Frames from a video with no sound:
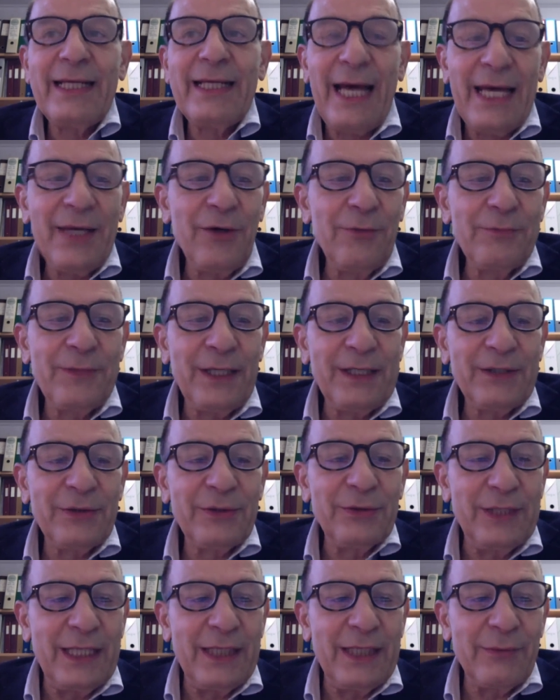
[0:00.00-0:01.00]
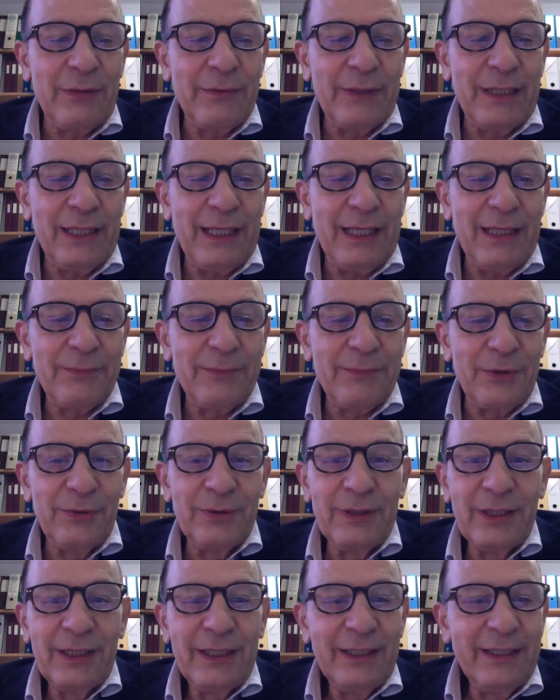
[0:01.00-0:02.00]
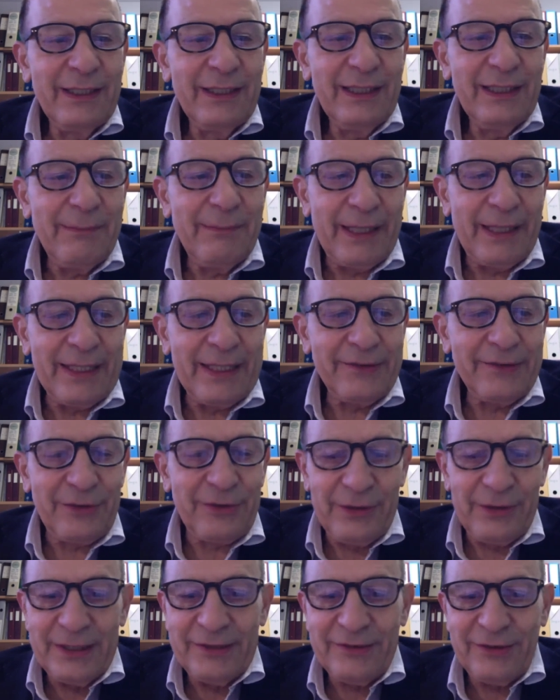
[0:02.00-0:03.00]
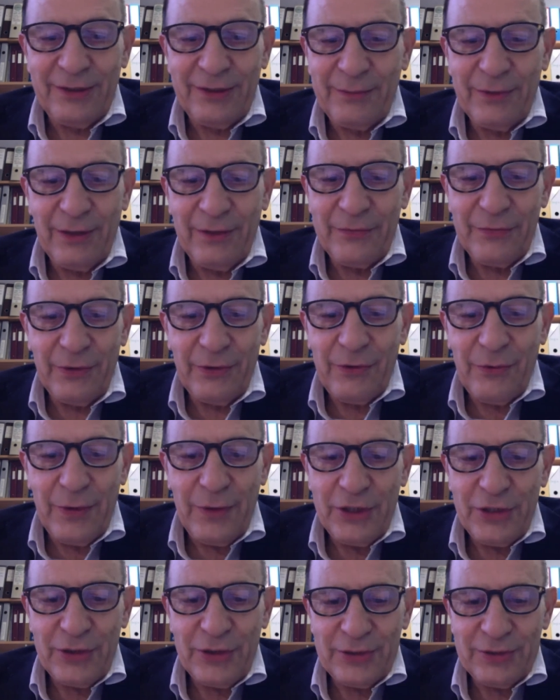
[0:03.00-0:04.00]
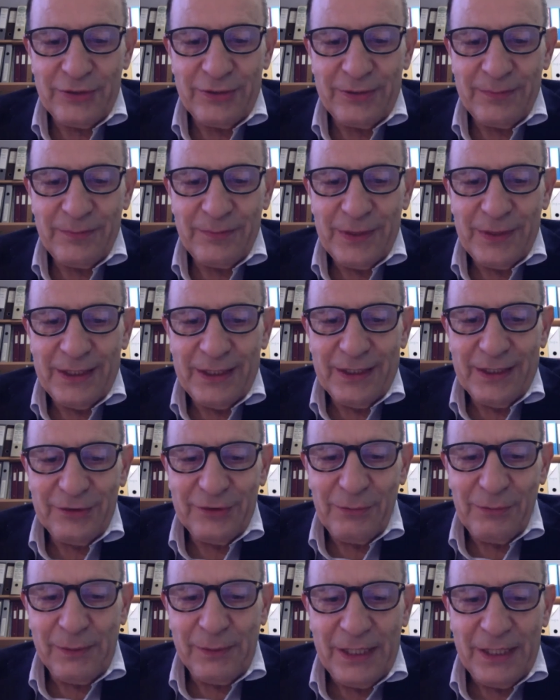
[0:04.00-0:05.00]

And I hope that today we will help you by answering some of your questions. So